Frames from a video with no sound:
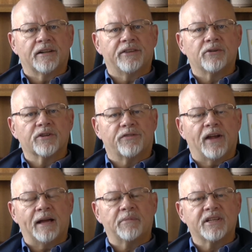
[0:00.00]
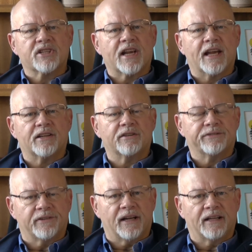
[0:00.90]
those families had to
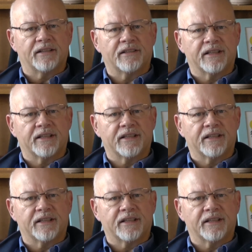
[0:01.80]
find